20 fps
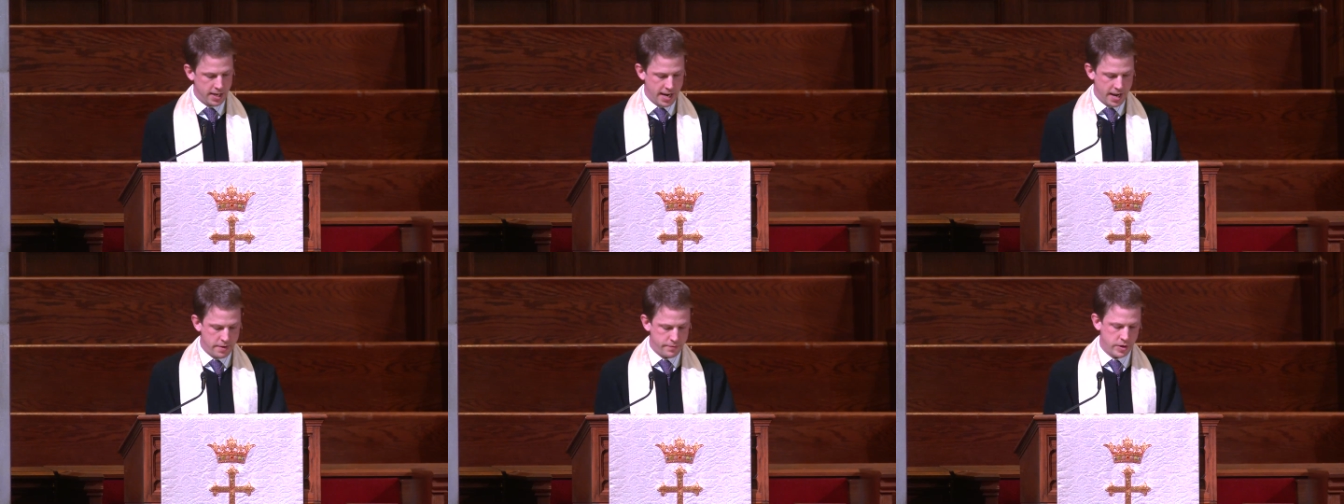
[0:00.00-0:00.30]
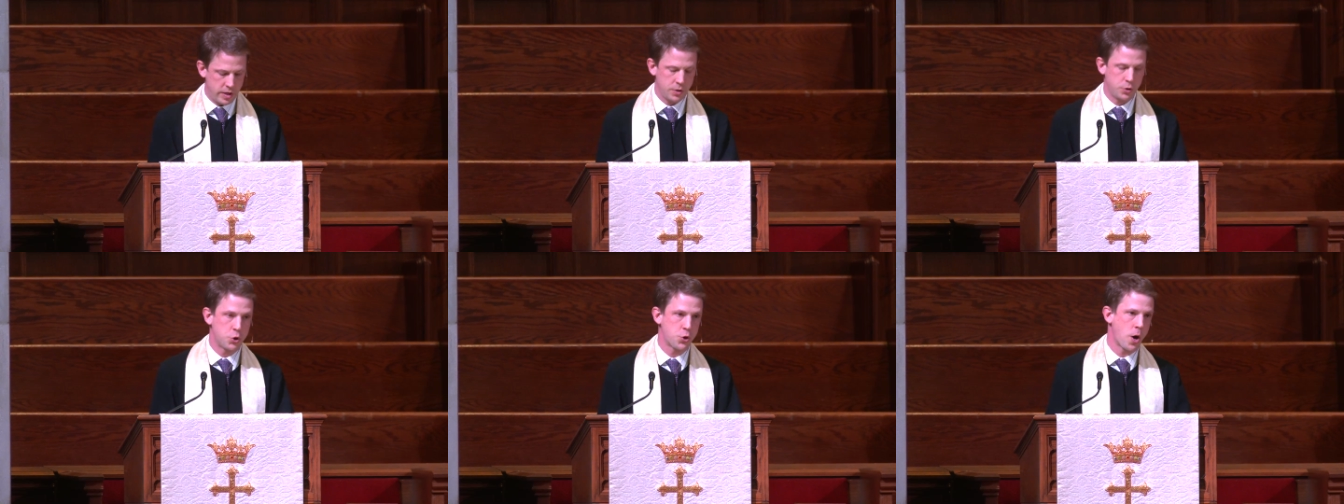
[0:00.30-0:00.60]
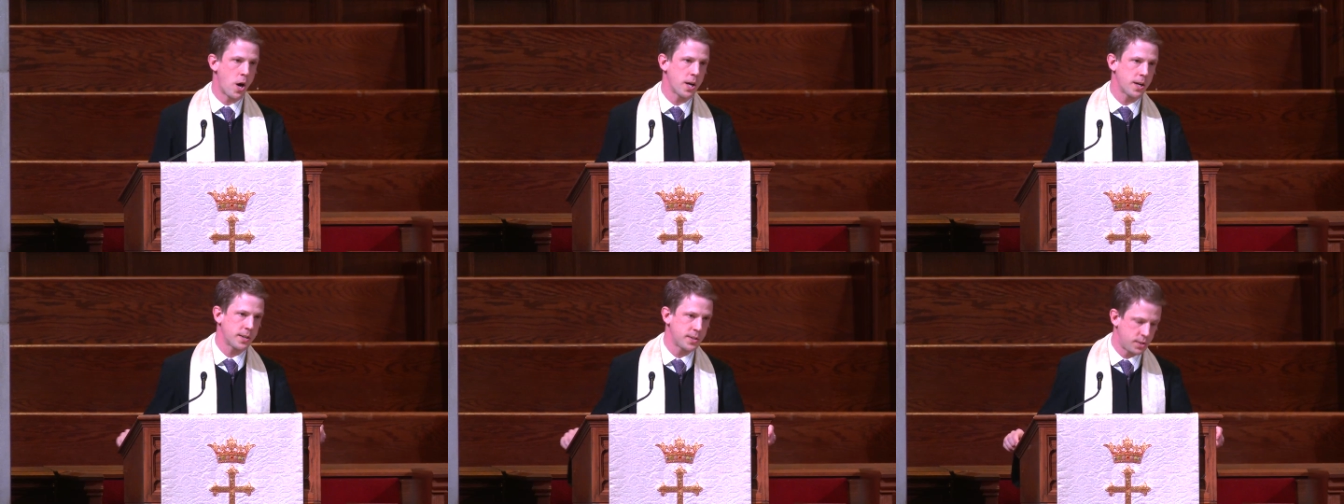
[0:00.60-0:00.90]
having
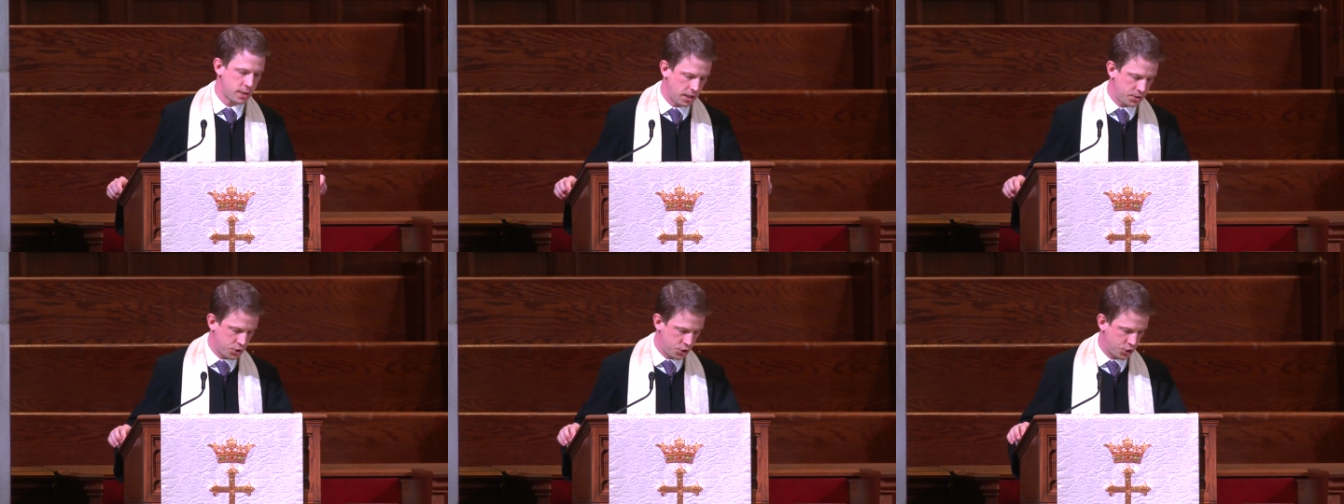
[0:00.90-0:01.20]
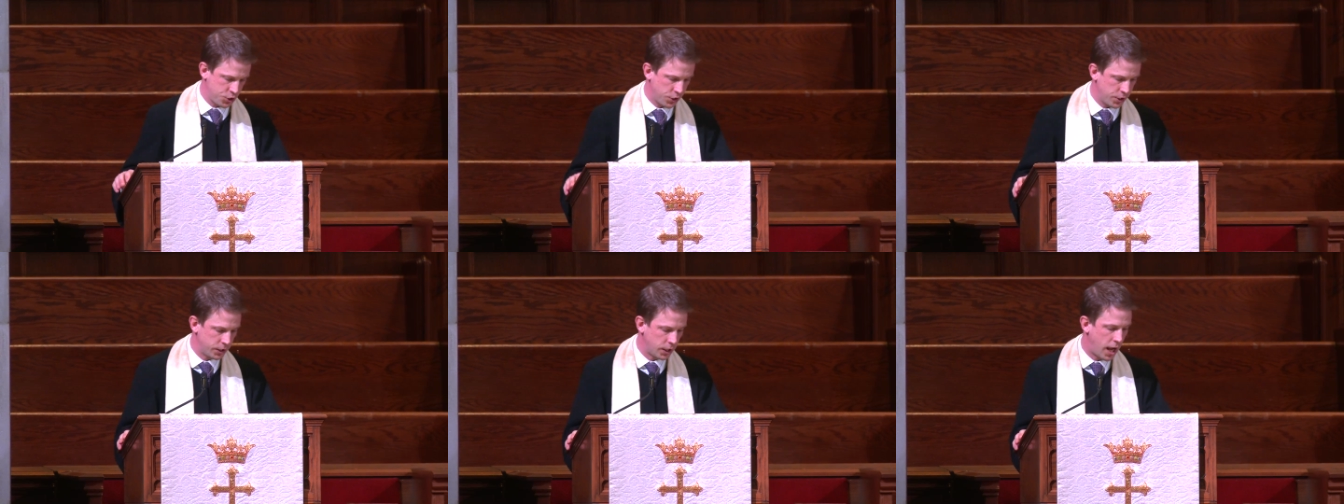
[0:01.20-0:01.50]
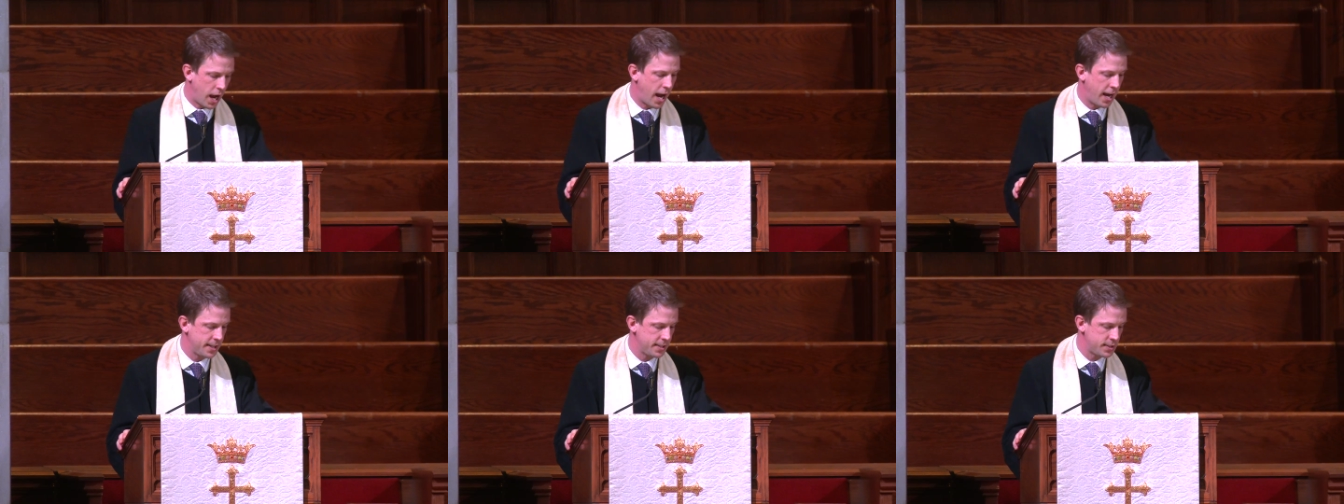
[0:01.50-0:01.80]
drunk such a
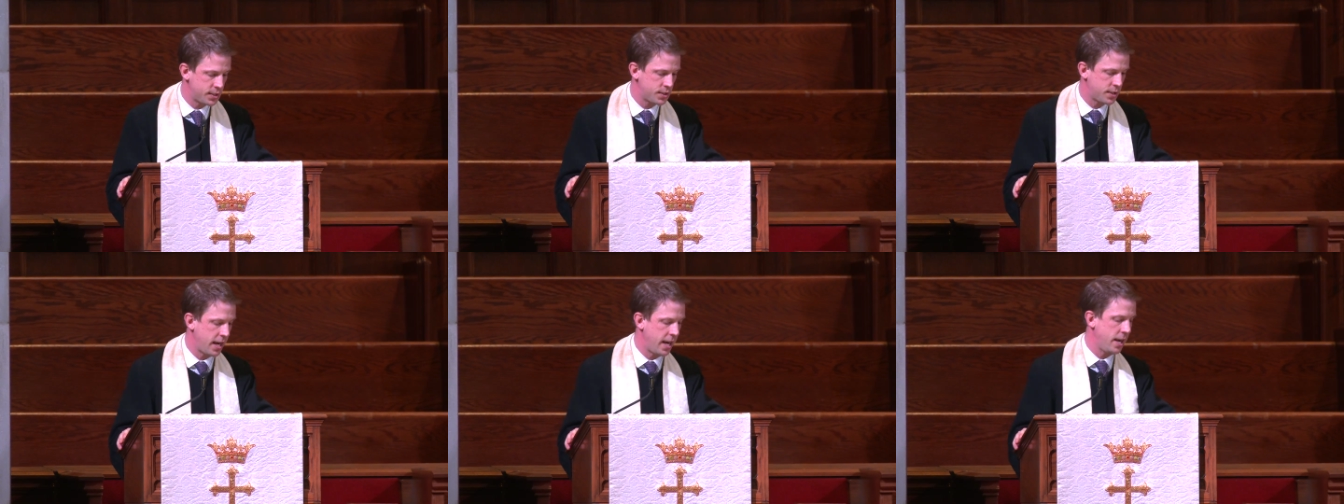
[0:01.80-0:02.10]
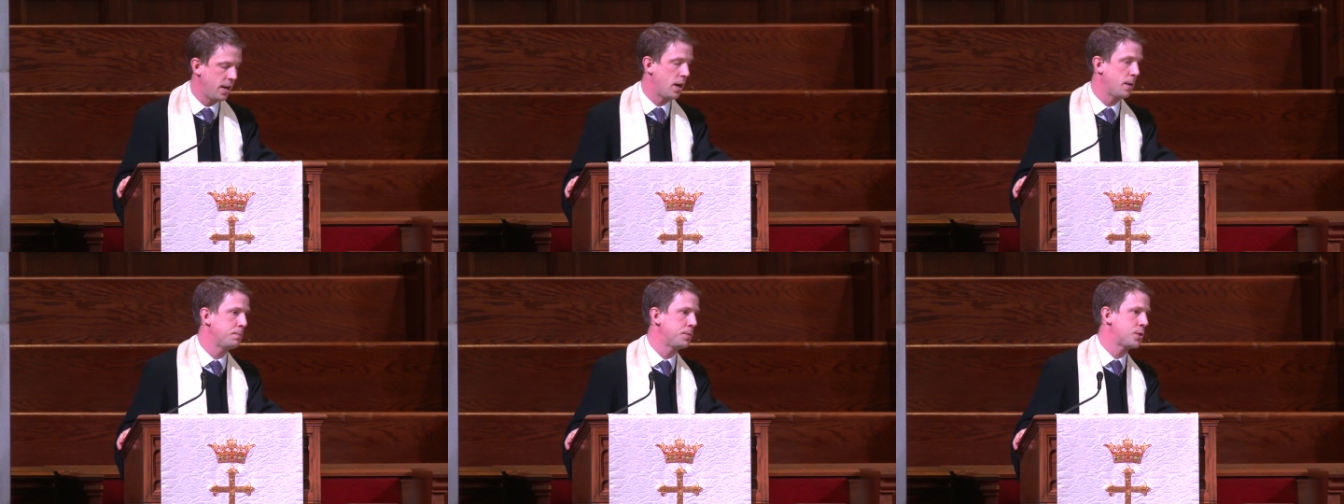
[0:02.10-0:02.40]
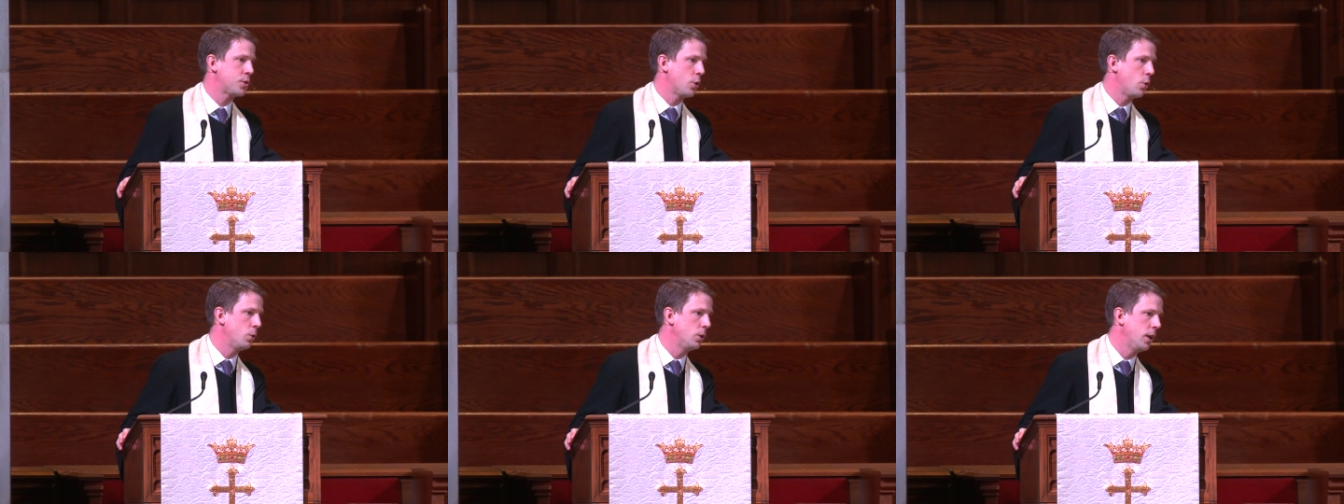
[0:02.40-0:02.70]
lot, stayed up
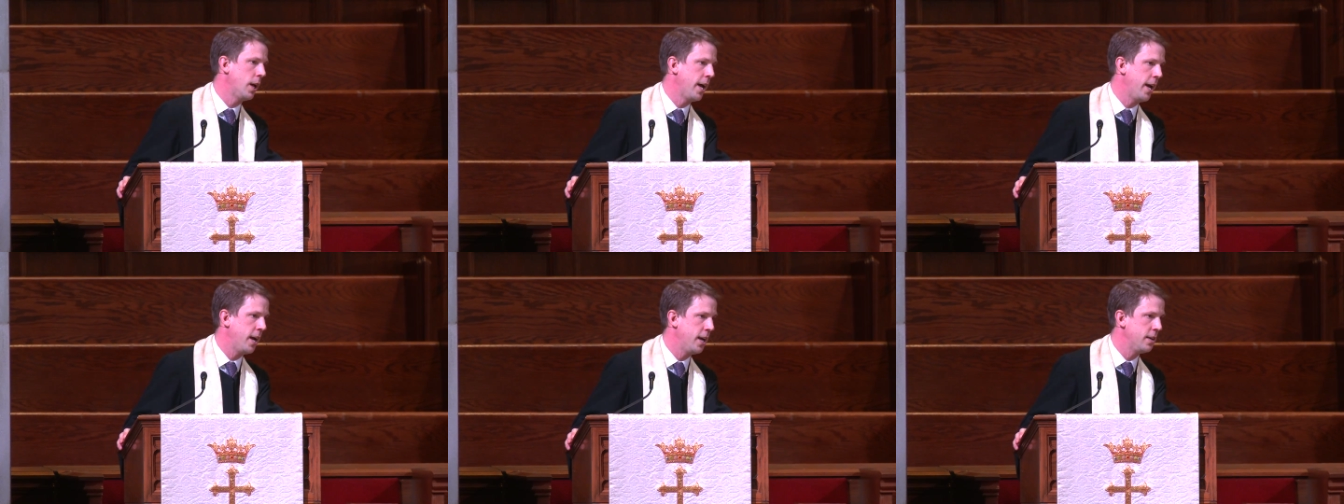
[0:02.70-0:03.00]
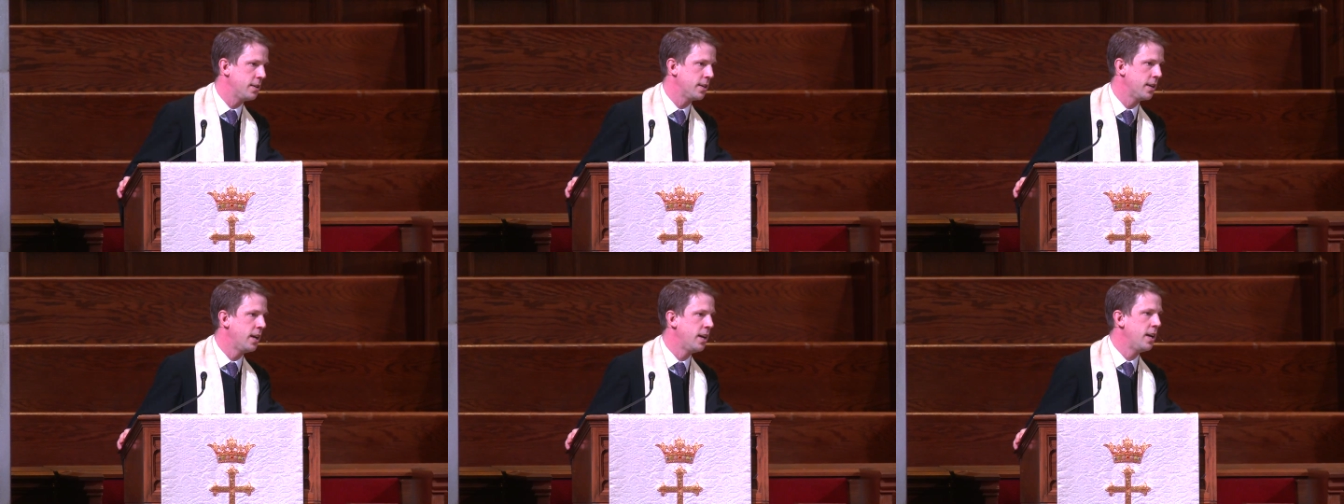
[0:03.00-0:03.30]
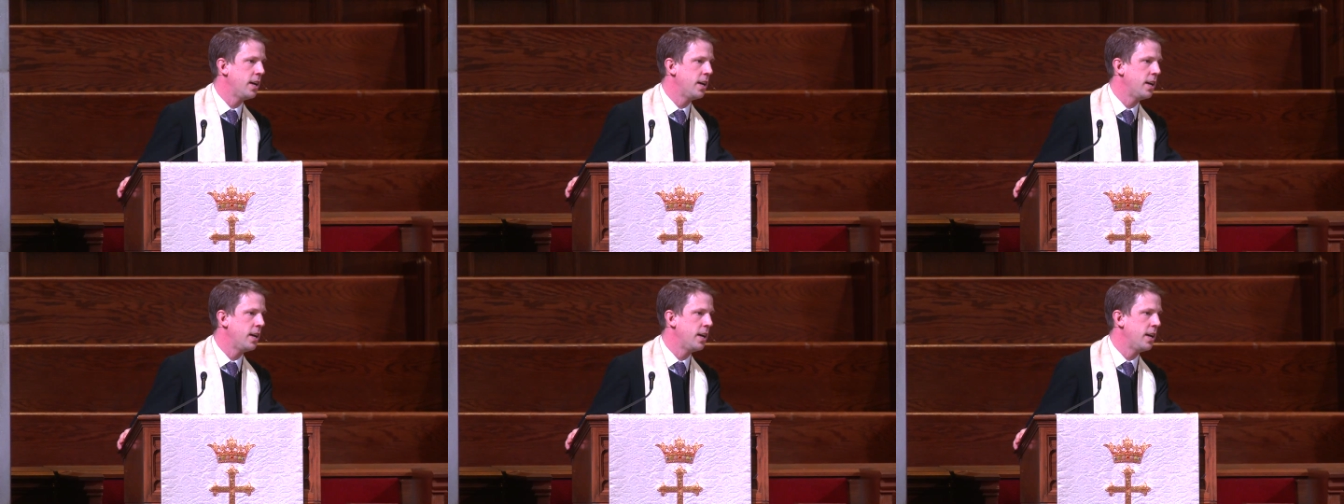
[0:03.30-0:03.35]
so late